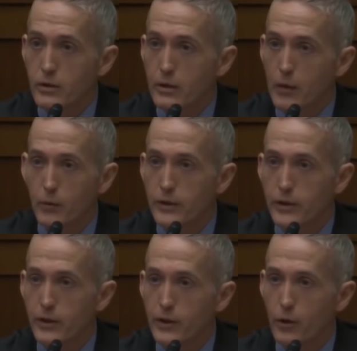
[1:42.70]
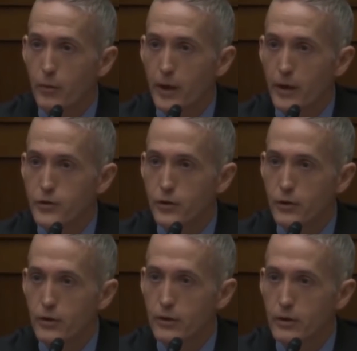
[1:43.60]
That one didn't incriminate
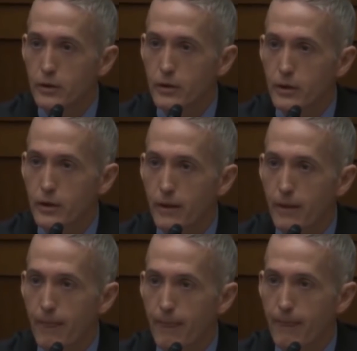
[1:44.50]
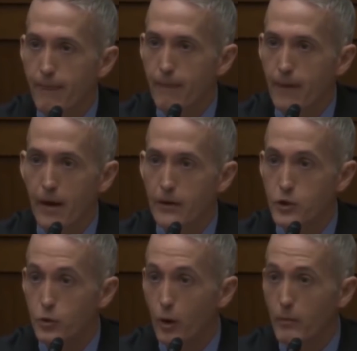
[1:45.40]
you. I just want to